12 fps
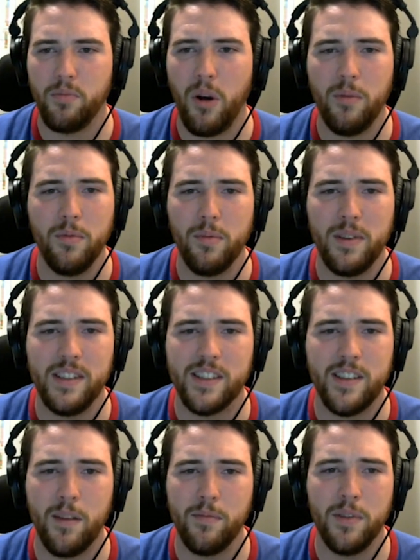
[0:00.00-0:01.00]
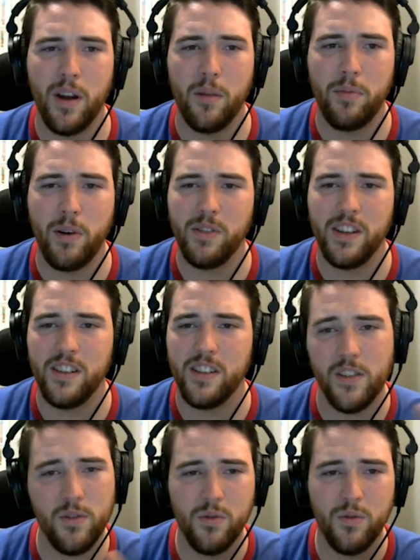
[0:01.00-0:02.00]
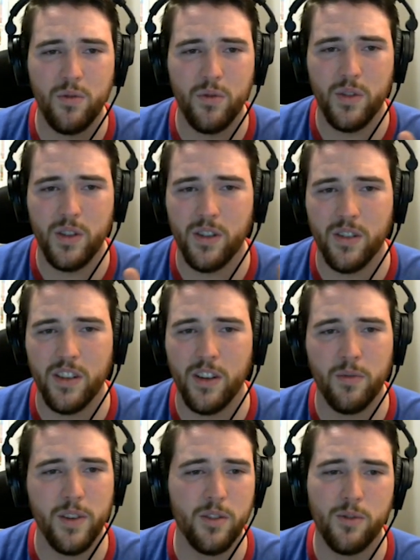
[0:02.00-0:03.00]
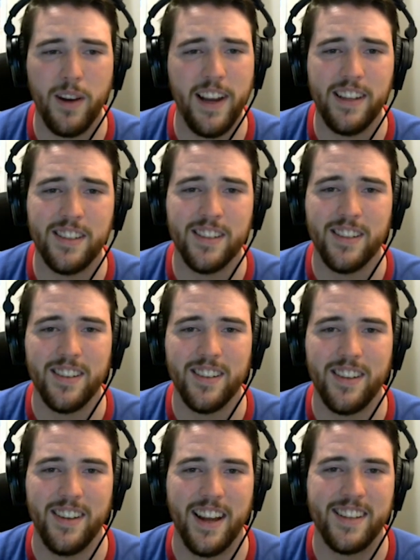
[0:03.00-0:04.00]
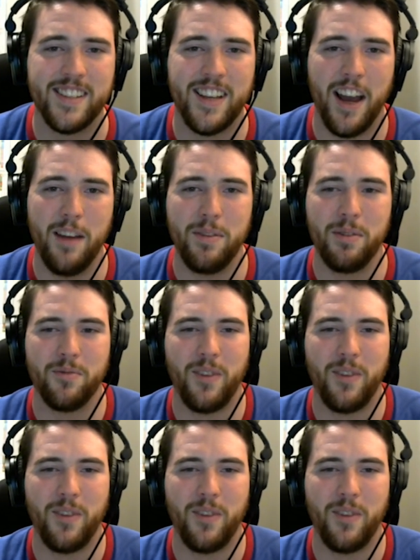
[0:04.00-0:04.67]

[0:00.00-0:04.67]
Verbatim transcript: Probably just something about you do, you're real great the next time you